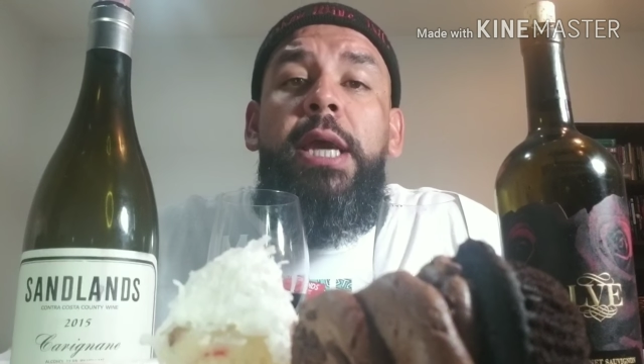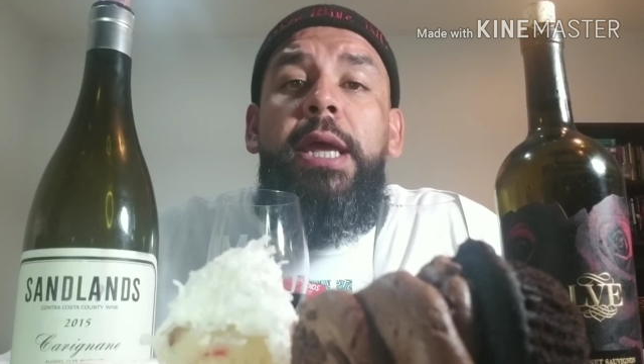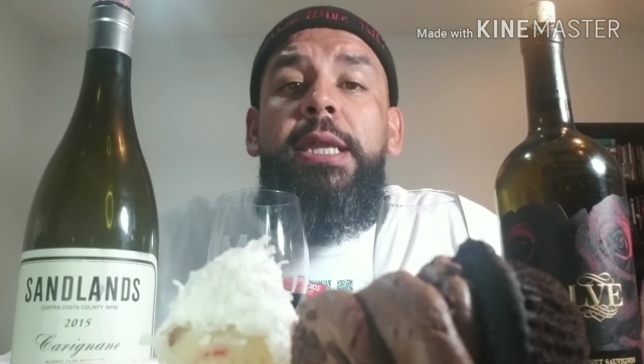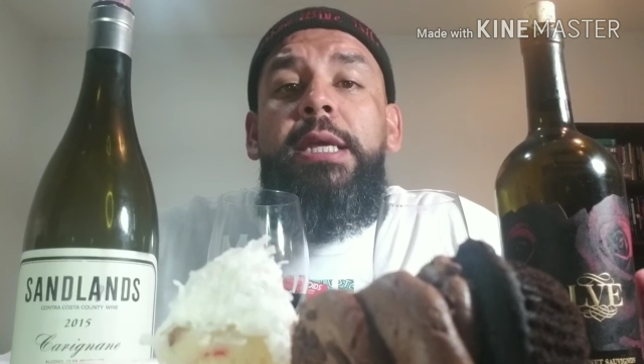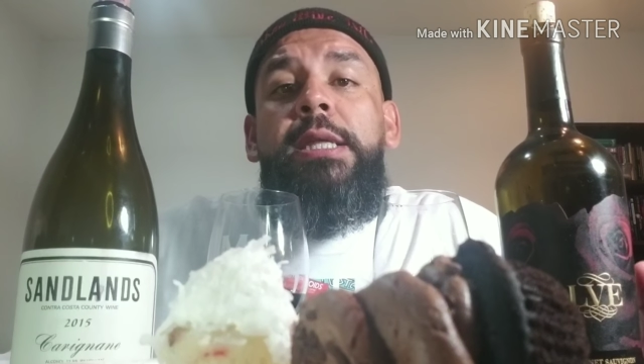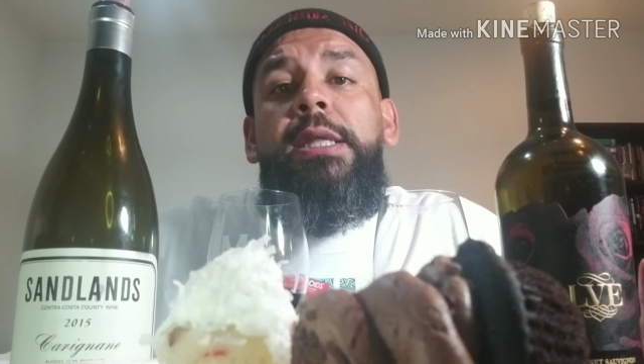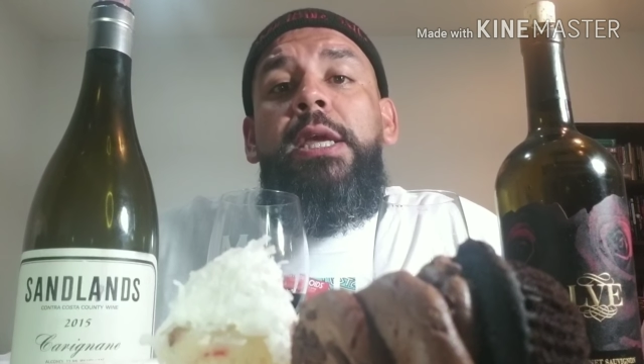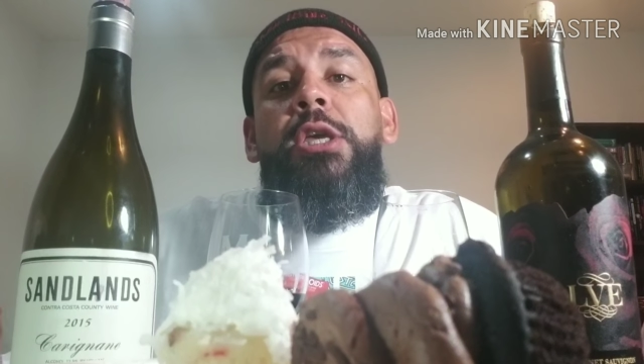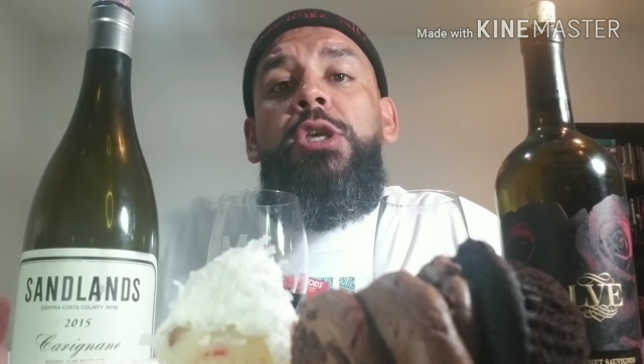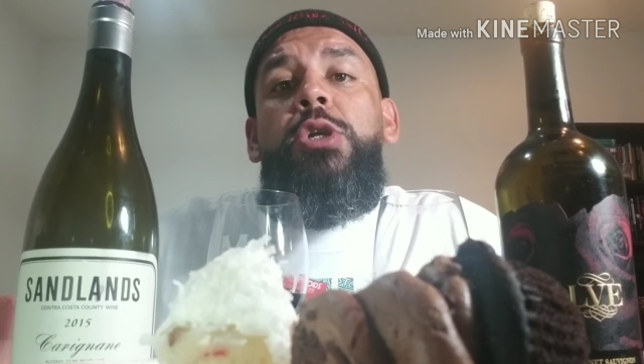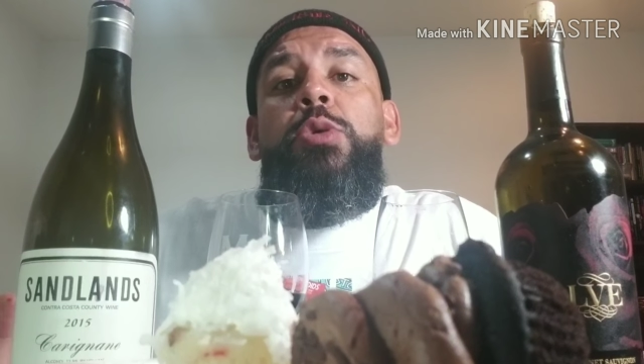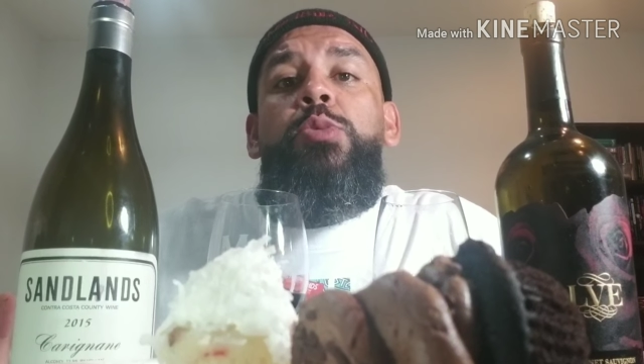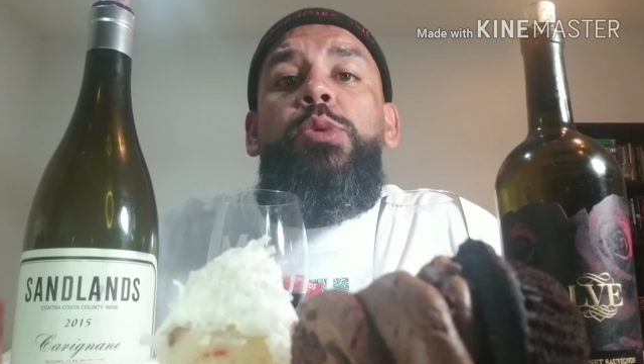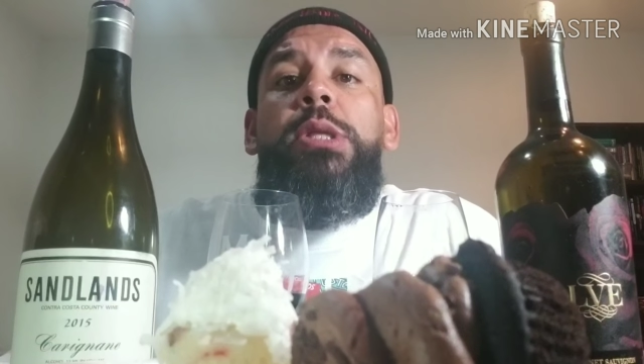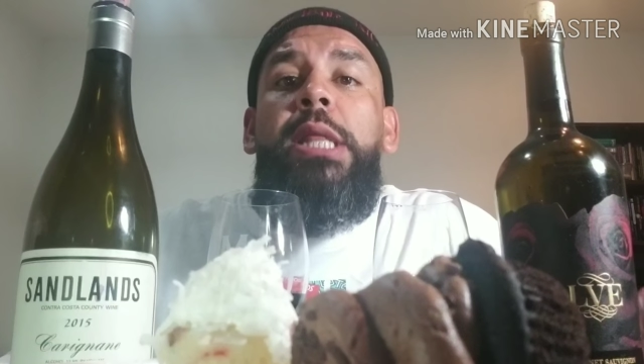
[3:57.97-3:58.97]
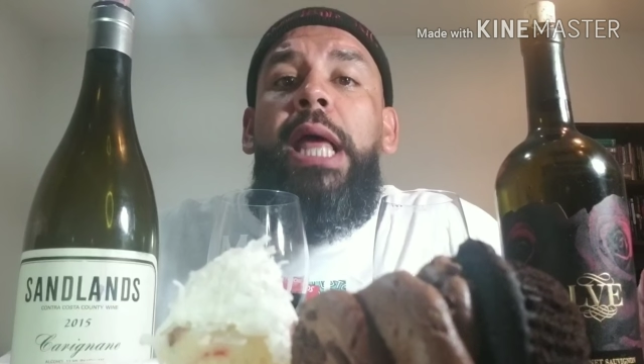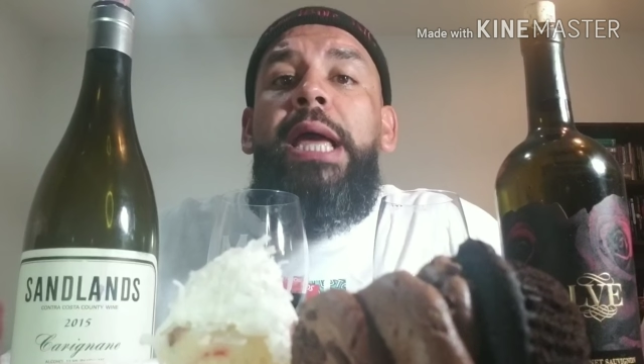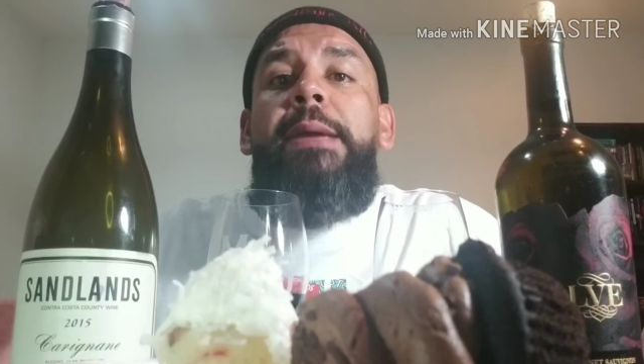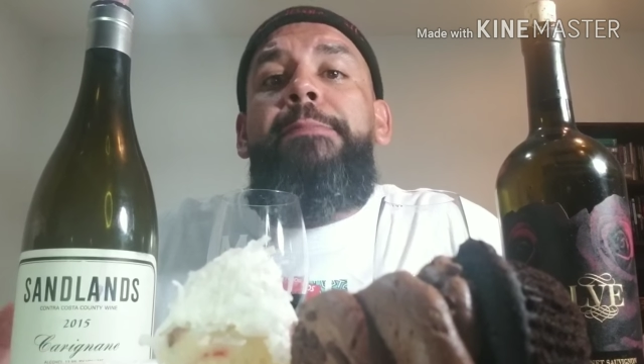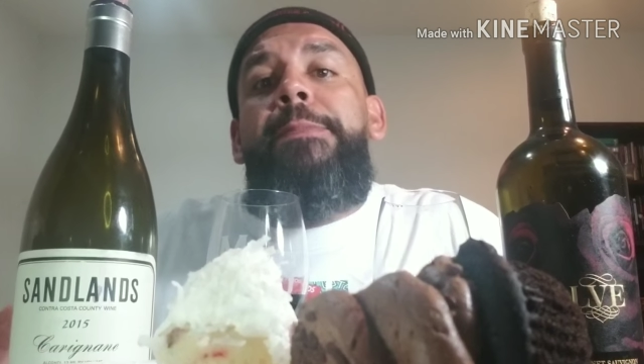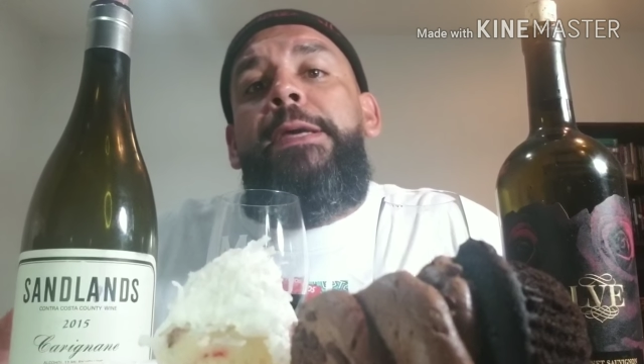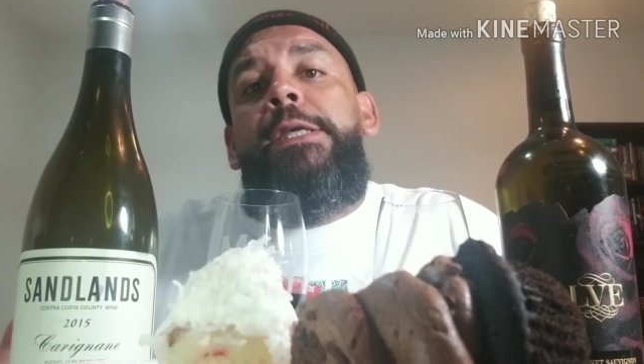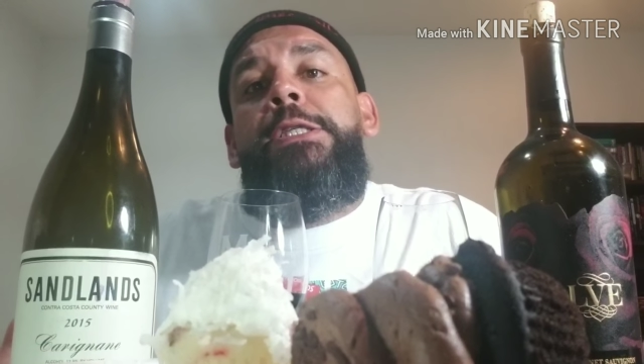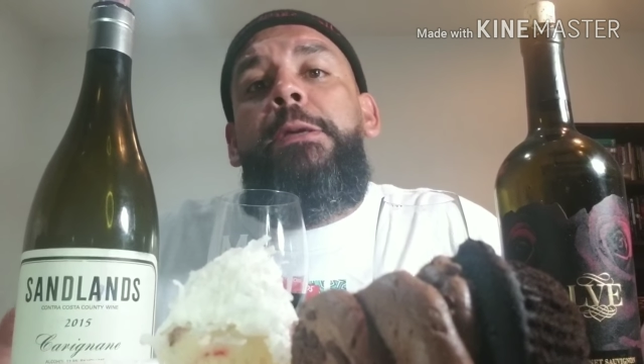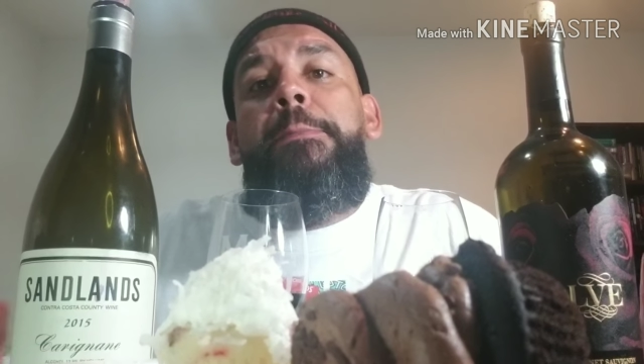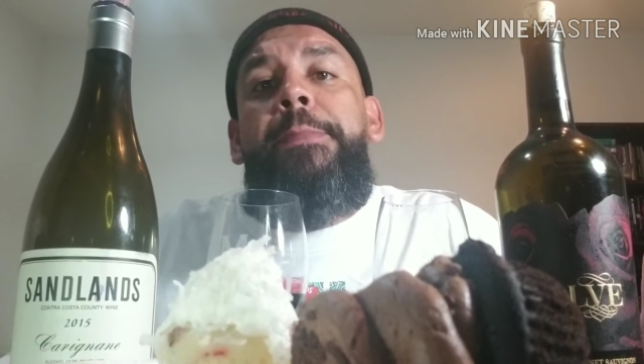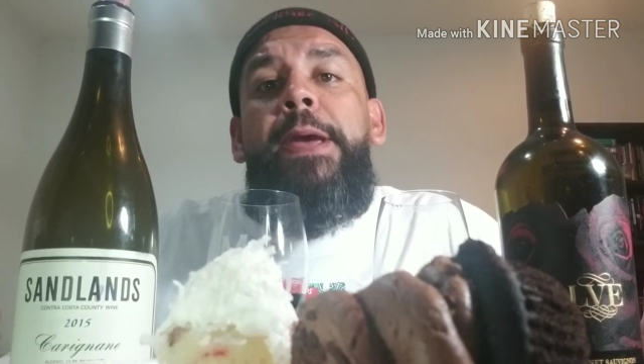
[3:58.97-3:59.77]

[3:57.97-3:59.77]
anything you would like me to